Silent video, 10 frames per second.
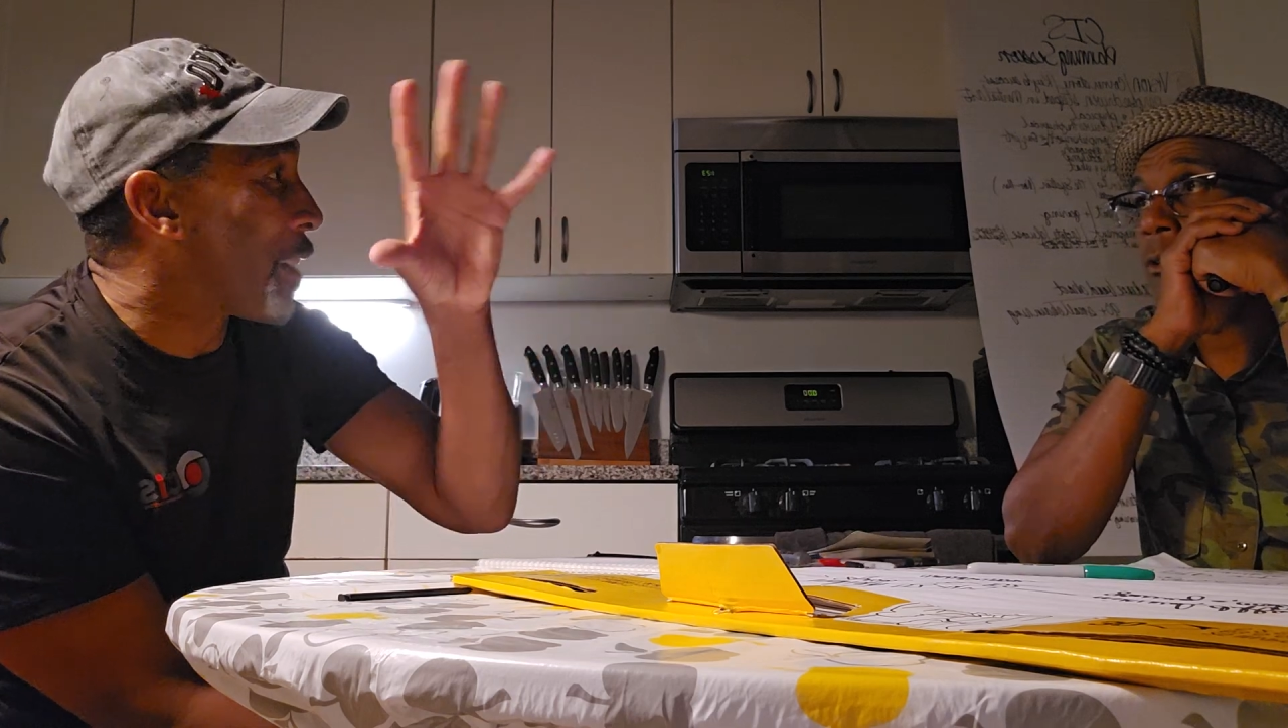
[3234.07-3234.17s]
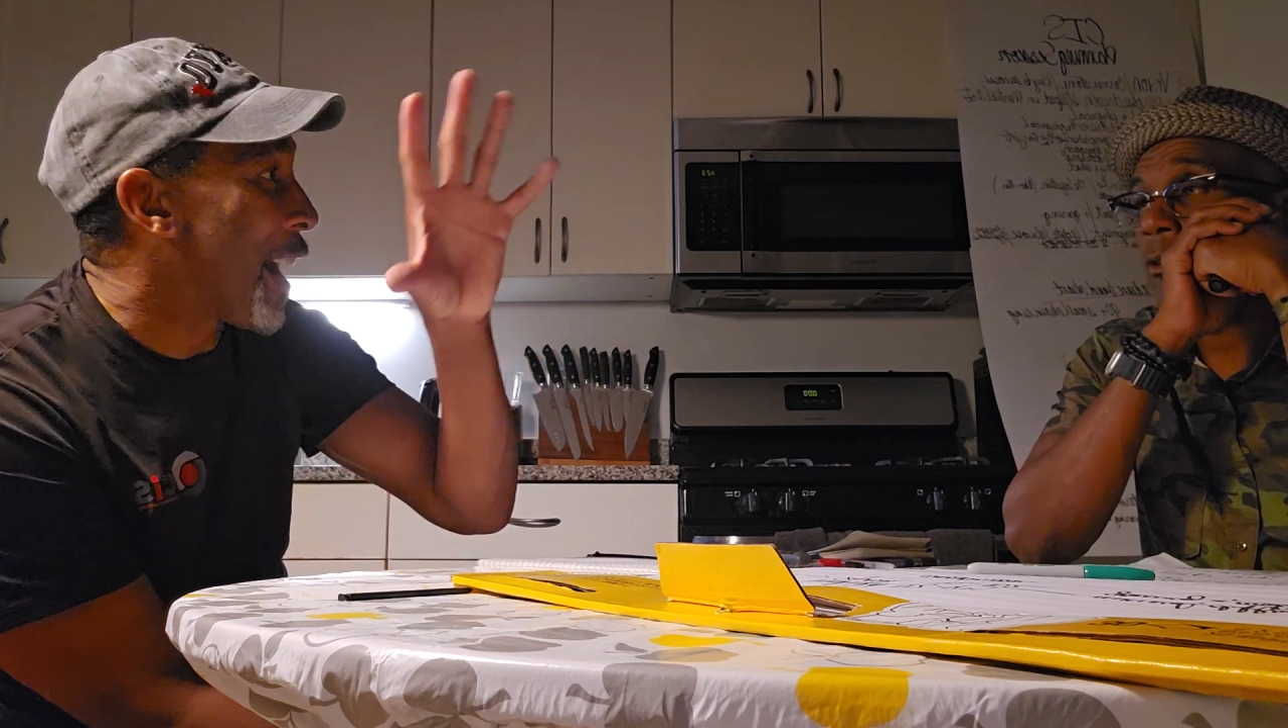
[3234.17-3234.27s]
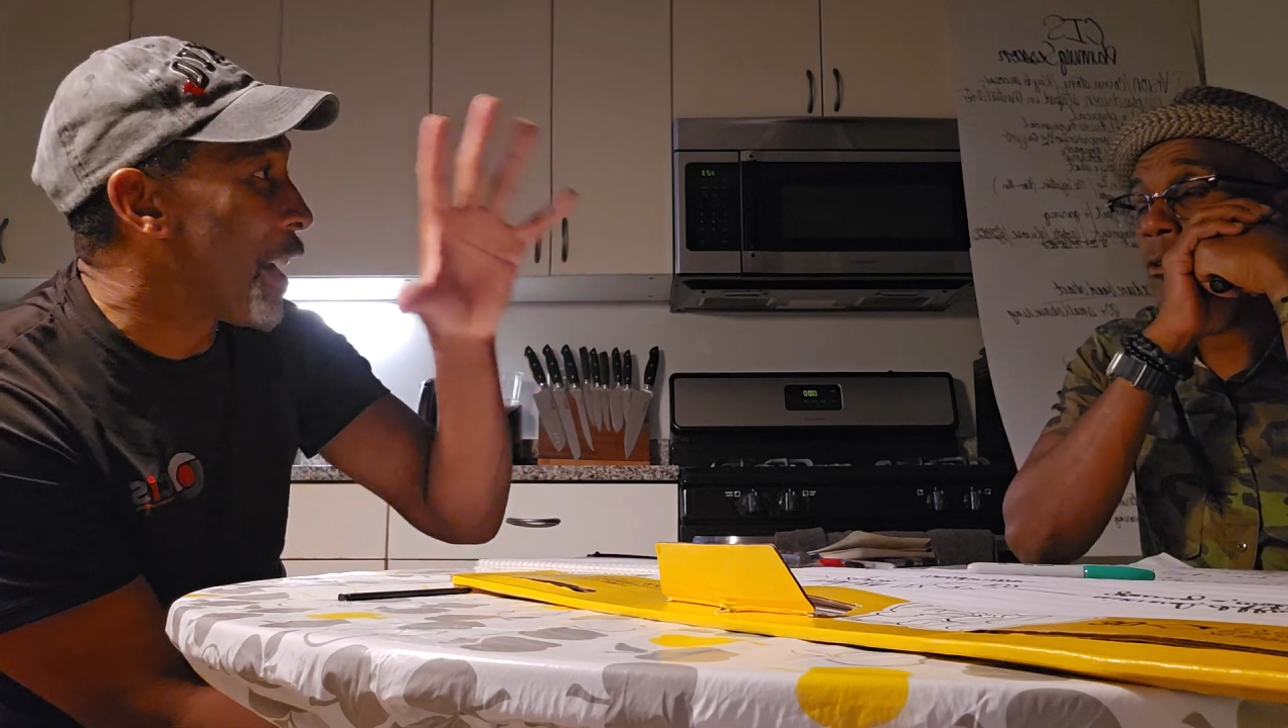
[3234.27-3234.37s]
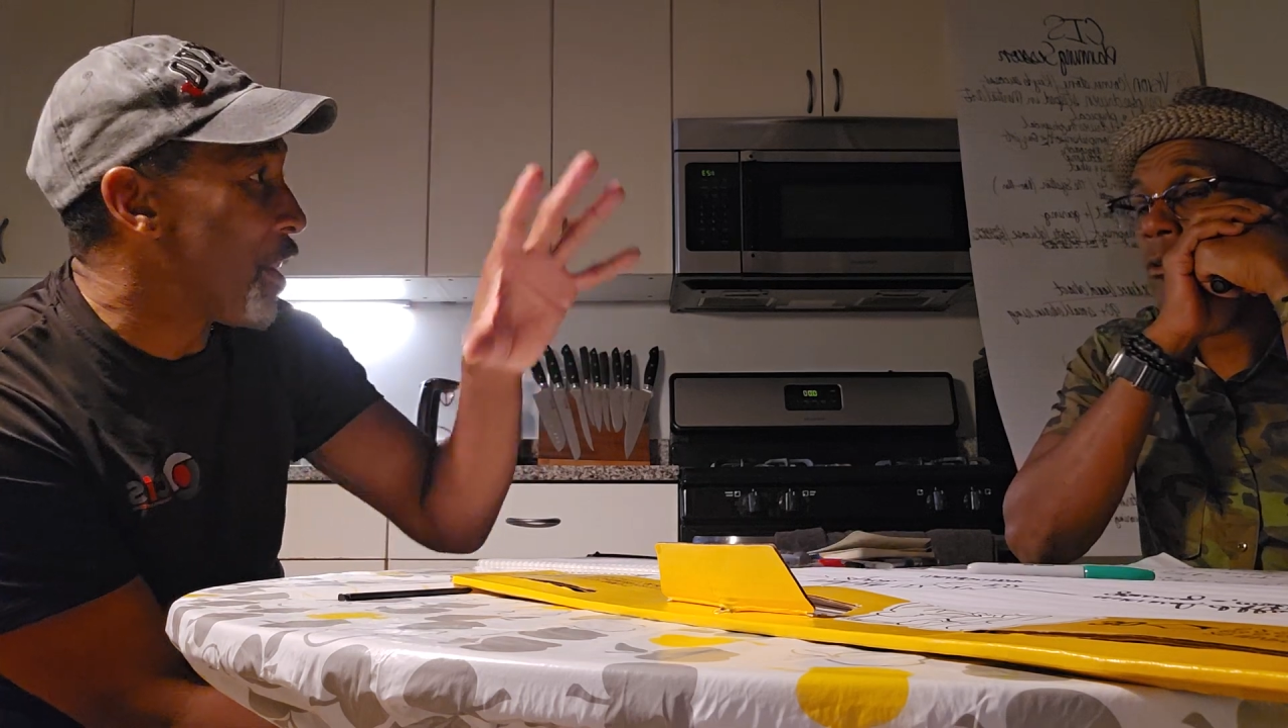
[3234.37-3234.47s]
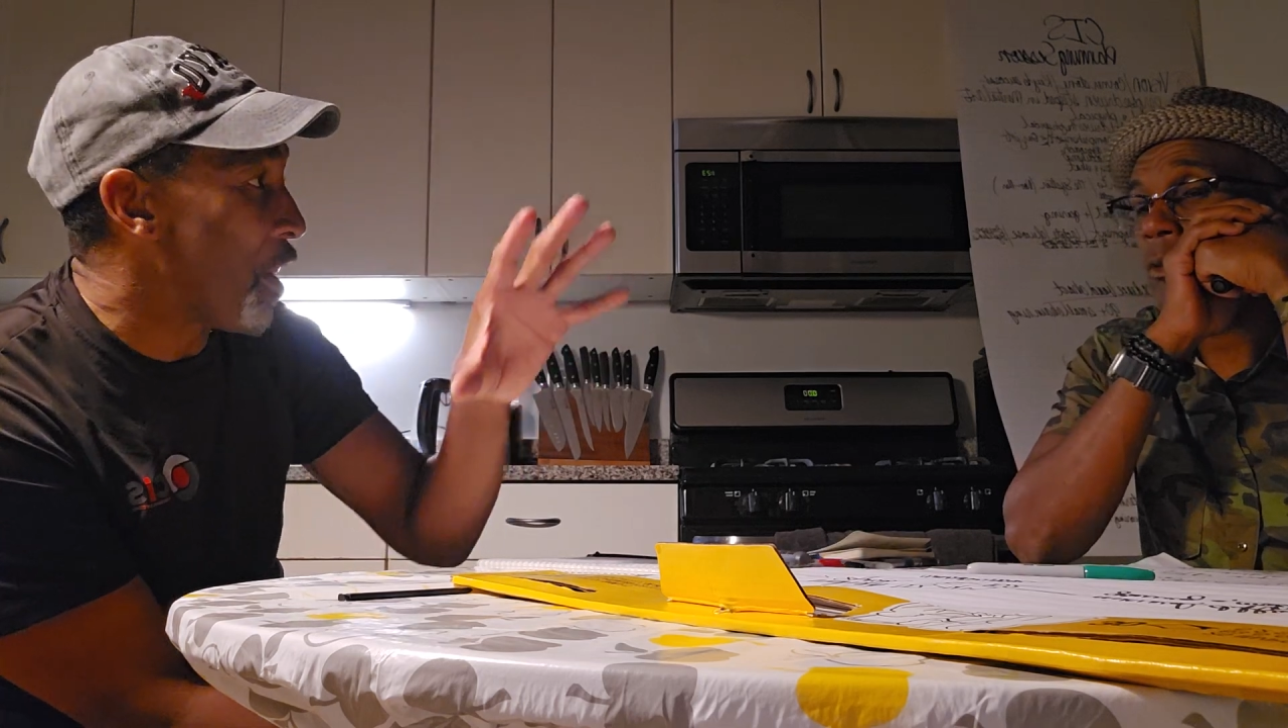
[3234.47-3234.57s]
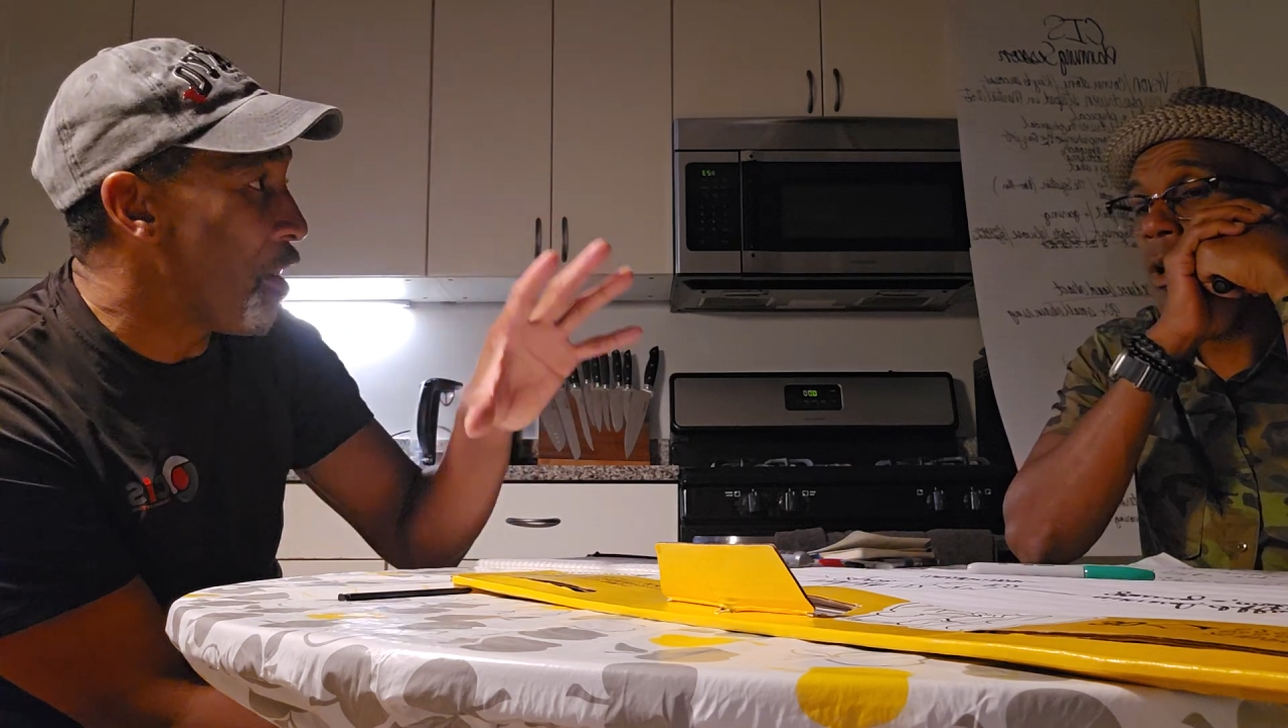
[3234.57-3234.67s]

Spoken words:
kind of know.